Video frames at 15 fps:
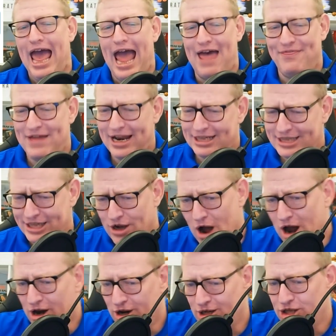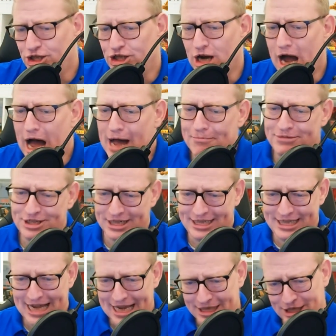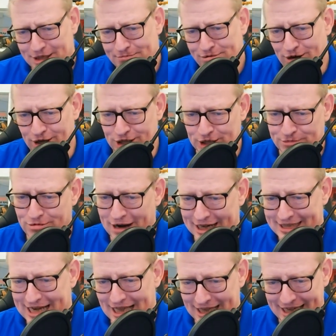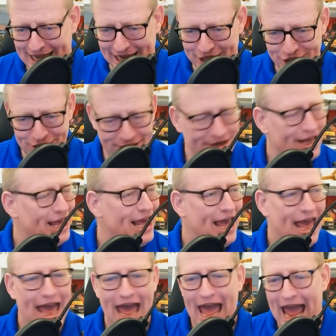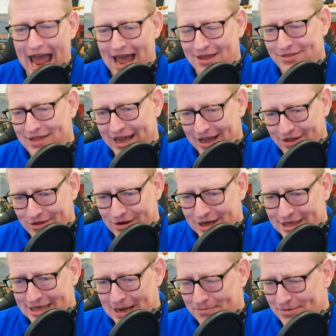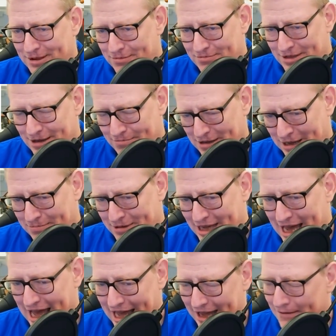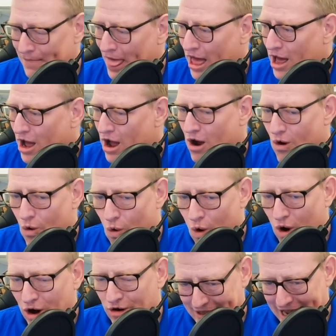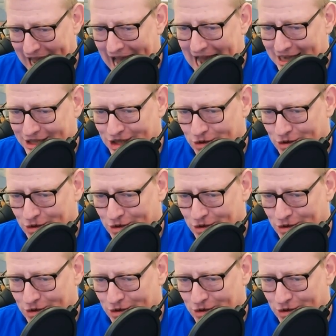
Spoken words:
and then it's the auditor's job to test the purchase price allocation, and they either accept the PPA or they ask